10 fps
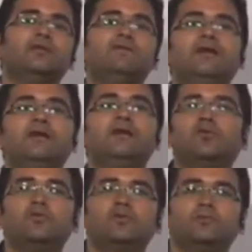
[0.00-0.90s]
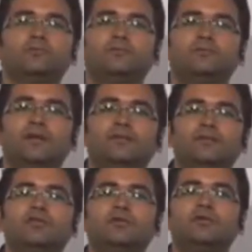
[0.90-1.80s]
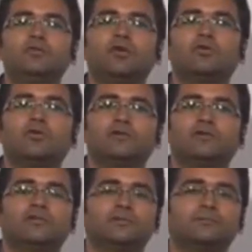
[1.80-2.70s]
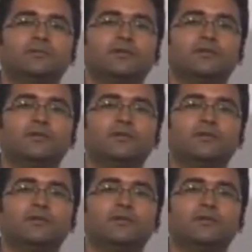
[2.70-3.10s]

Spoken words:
the effect is going to come, and that is known as non-causal system.